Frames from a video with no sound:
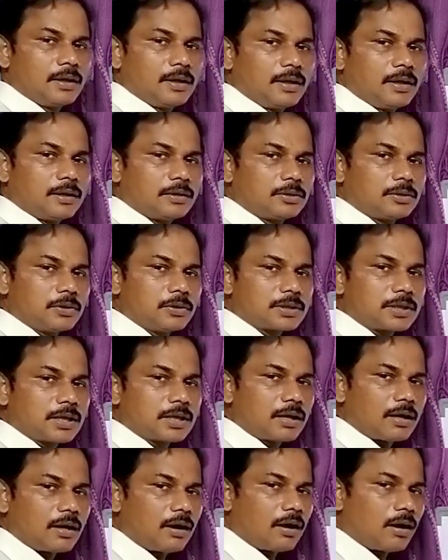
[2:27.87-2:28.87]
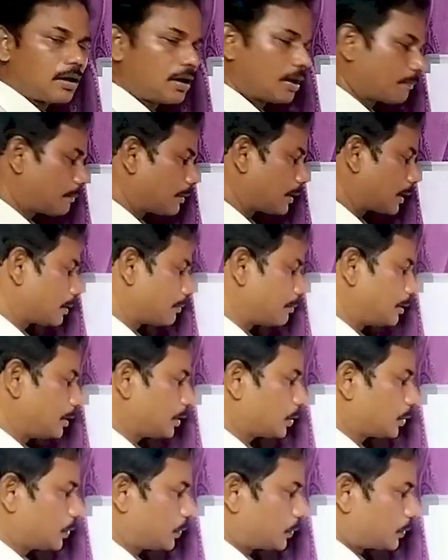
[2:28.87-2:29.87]
those are all applicable
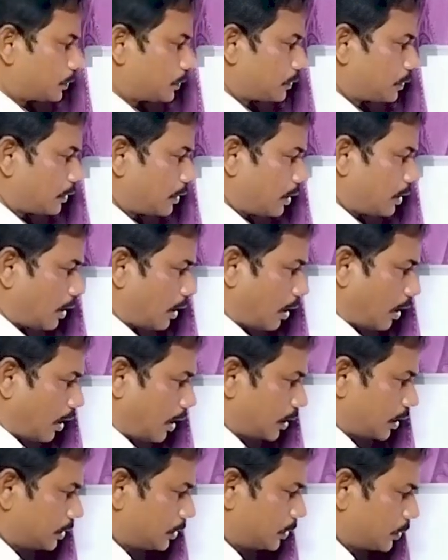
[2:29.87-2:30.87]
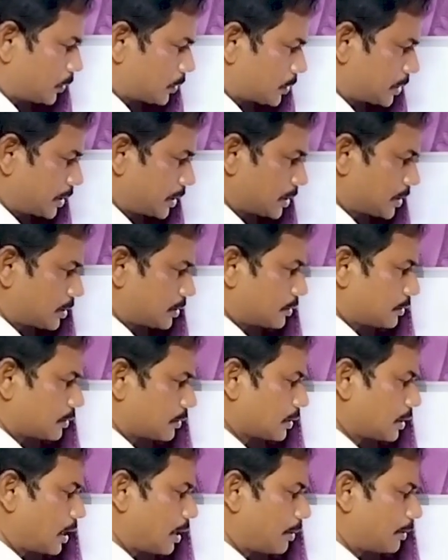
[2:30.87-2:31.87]
to all those rays,
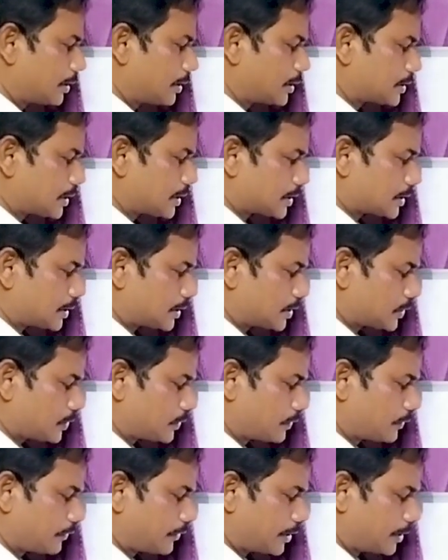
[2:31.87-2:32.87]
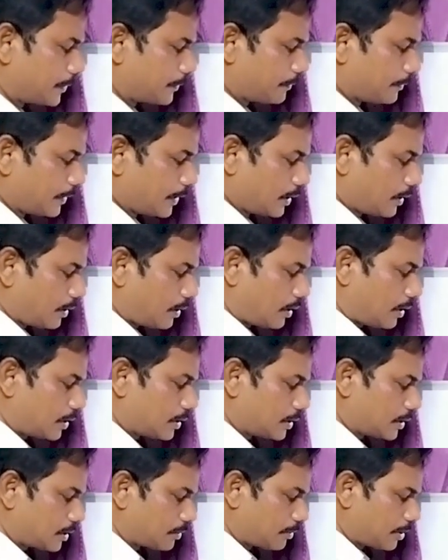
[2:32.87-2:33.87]
gamma rays, X-rays, UV,
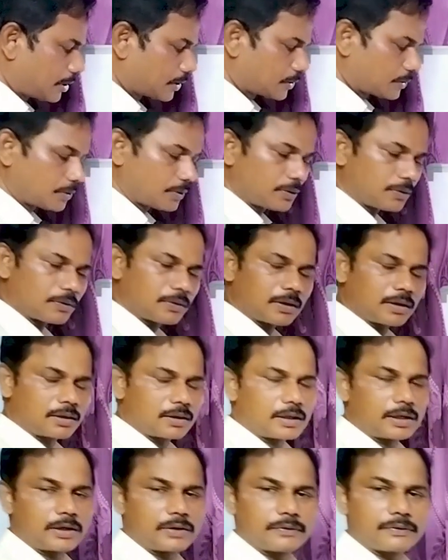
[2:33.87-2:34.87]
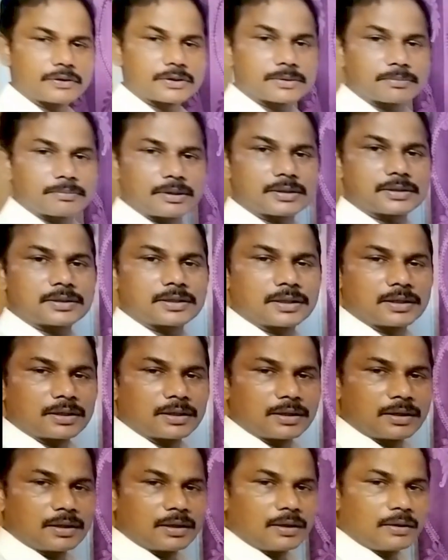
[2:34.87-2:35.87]
IR, micro, and radio waves. But
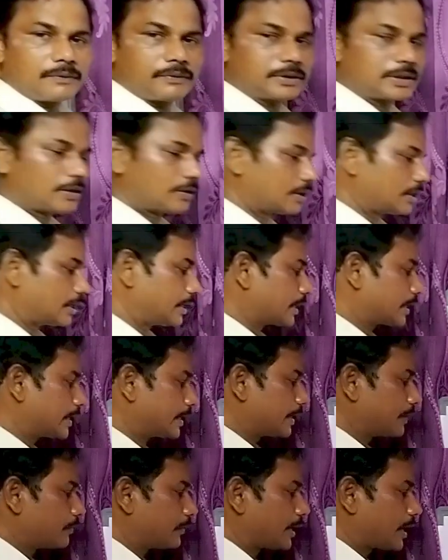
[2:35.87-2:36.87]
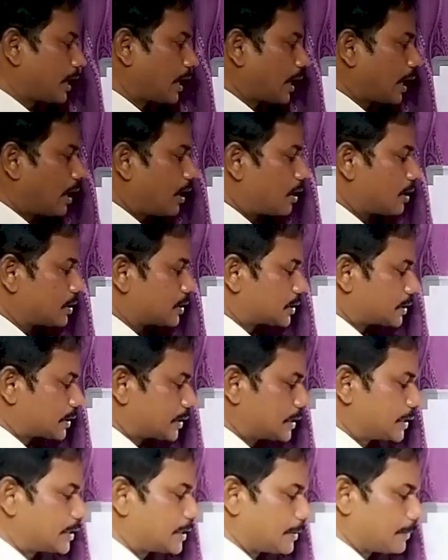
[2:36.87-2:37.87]
with our naked eye, we can't
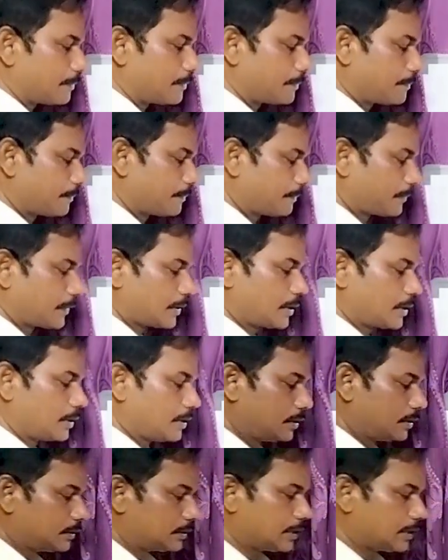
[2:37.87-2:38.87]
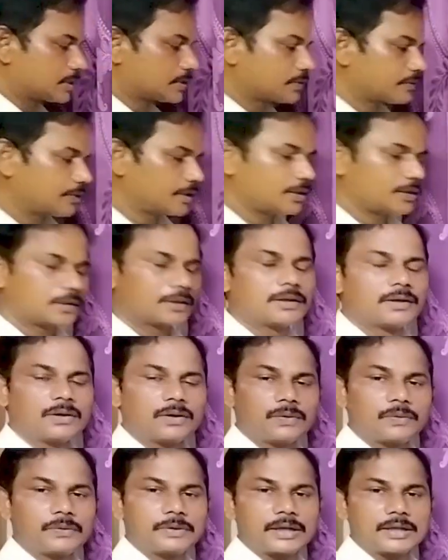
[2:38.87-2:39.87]
see them. That's why
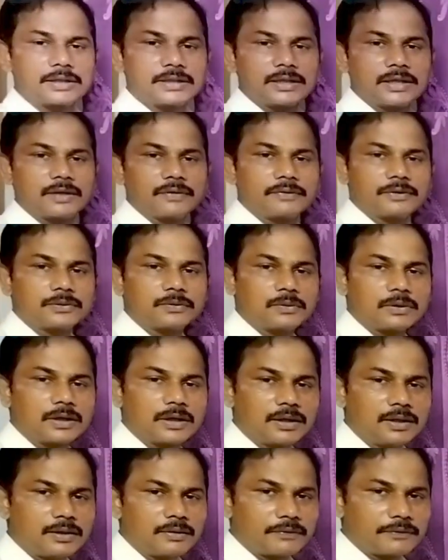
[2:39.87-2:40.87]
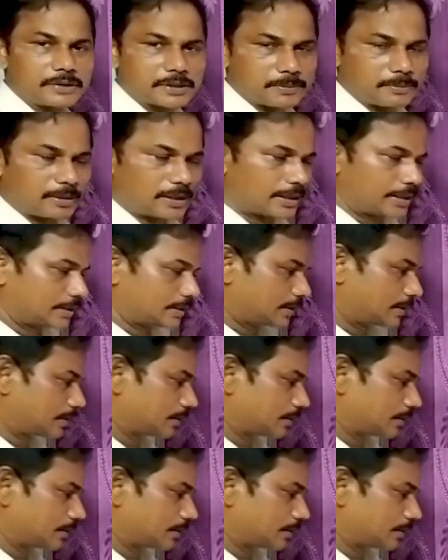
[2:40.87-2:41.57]
we are dealing with only visible light.